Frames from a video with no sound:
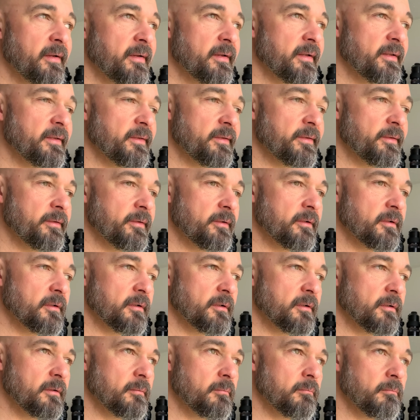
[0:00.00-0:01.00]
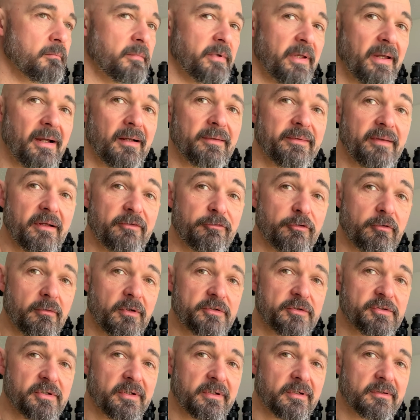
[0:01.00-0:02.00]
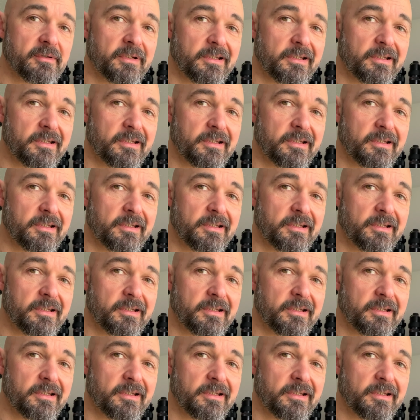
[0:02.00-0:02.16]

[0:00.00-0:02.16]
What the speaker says: And yeah, thanks for watching.